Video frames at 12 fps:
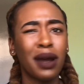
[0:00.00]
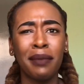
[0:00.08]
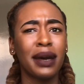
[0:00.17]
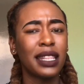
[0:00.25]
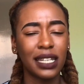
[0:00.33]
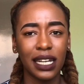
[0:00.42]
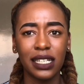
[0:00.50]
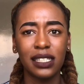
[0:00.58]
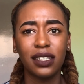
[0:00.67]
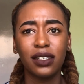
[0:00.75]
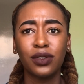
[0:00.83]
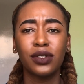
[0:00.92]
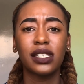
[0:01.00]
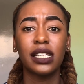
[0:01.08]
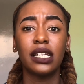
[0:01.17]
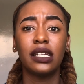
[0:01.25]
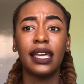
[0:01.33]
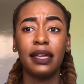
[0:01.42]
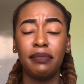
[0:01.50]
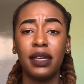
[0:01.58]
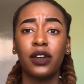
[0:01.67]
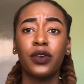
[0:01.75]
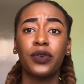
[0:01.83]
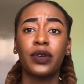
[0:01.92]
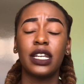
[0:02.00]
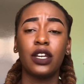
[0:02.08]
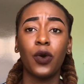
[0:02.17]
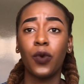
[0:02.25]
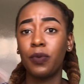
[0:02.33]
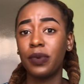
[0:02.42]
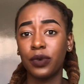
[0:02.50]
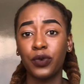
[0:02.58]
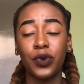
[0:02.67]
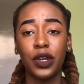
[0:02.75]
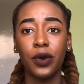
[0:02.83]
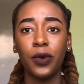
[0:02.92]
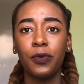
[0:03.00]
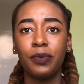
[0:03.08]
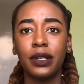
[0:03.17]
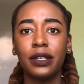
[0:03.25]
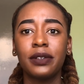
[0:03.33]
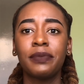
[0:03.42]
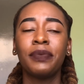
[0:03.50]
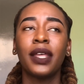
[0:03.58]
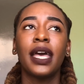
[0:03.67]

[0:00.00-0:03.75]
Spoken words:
a month later, because then Epik already reopened,